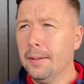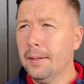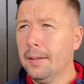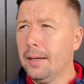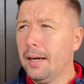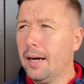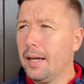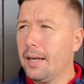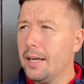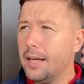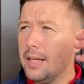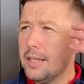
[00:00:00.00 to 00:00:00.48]

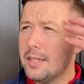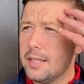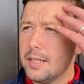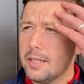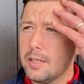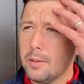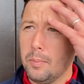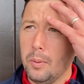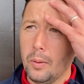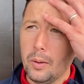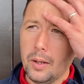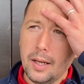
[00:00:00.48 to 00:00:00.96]
And it is
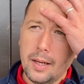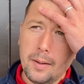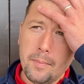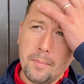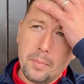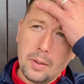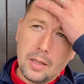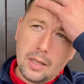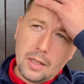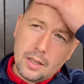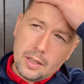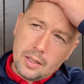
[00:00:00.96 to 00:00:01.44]
disappointing
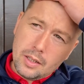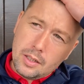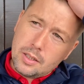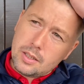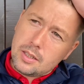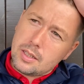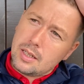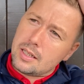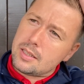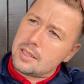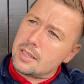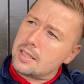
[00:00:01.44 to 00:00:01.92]
because,
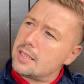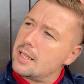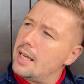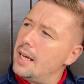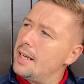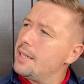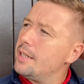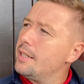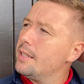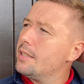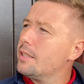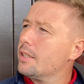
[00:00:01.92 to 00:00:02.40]
as I
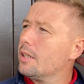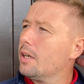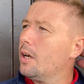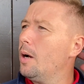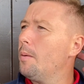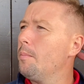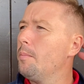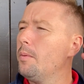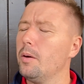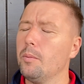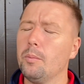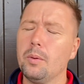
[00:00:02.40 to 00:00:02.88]
said, it's a
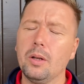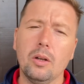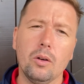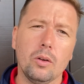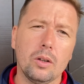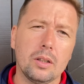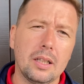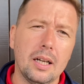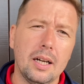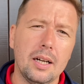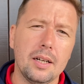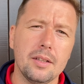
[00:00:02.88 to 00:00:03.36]
cup that we
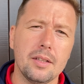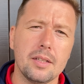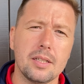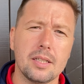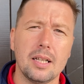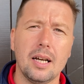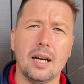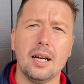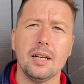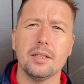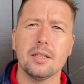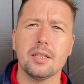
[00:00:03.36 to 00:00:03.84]
looked at the
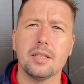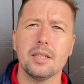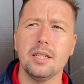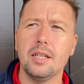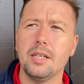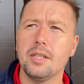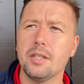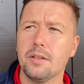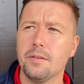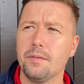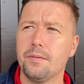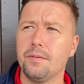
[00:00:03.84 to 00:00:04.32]
start of the
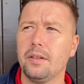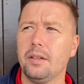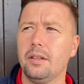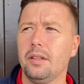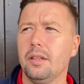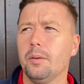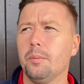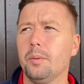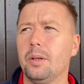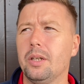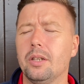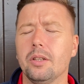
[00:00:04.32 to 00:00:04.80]
season and felt
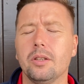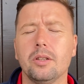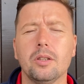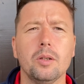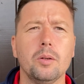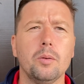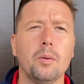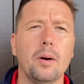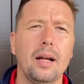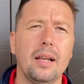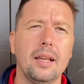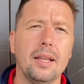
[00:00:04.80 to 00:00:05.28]
that we could
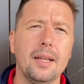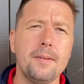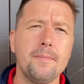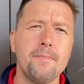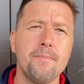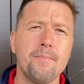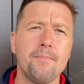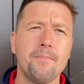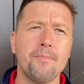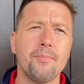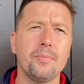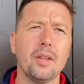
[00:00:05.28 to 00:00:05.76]
do well in.
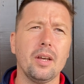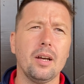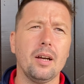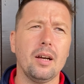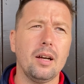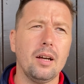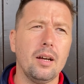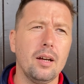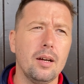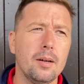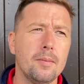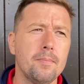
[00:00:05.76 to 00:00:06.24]

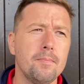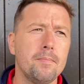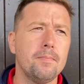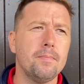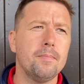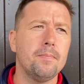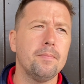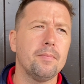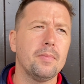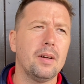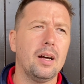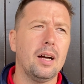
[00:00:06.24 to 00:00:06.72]
And
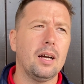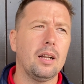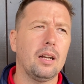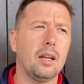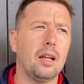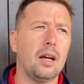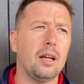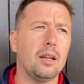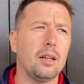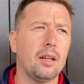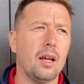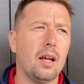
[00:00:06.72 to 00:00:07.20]

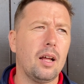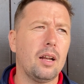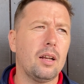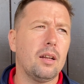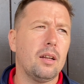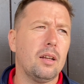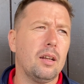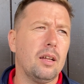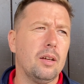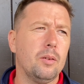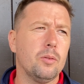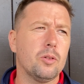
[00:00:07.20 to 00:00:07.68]

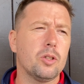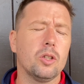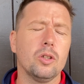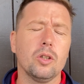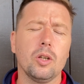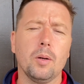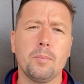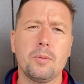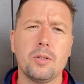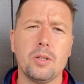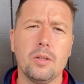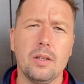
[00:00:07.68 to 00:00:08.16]
it was a good
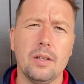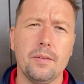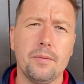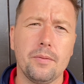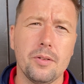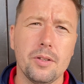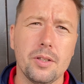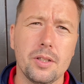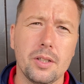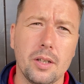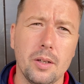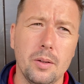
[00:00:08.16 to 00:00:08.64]
opportunity for
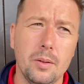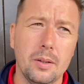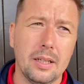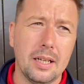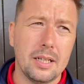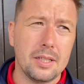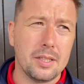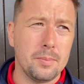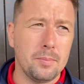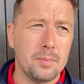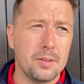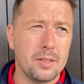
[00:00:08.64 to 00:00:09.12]
us to go and
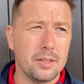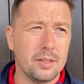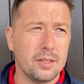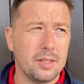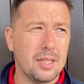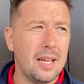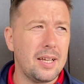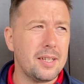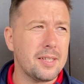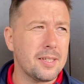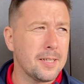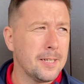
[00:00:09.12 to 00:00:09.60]
get some
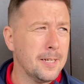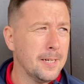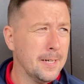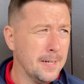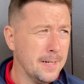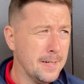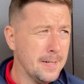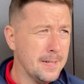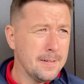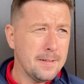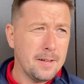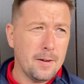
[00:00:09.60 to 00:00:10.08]
success.
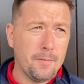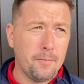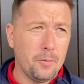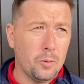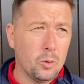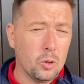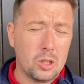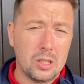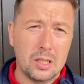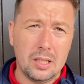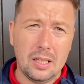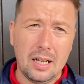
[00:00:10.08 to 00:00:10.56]

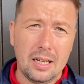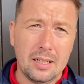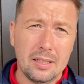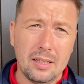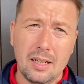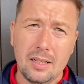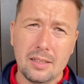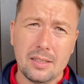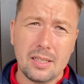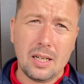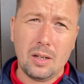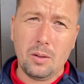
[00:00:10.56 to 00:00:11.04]
Unfortunately,
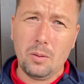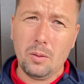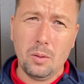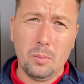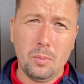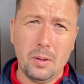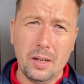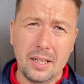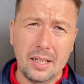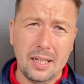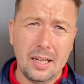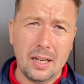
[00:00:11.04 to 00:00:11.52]
that's out of the
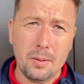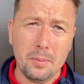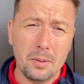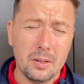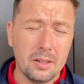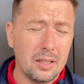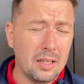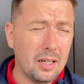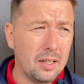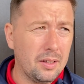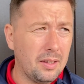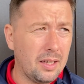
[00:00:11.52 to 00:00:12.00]
way now,
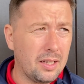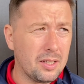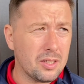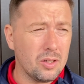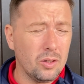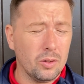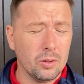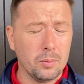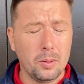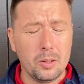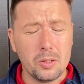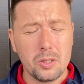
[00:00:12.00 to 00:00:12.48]
and that's
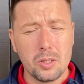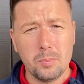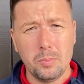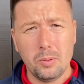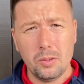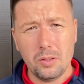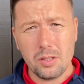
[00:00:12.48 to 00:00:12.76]
not possible.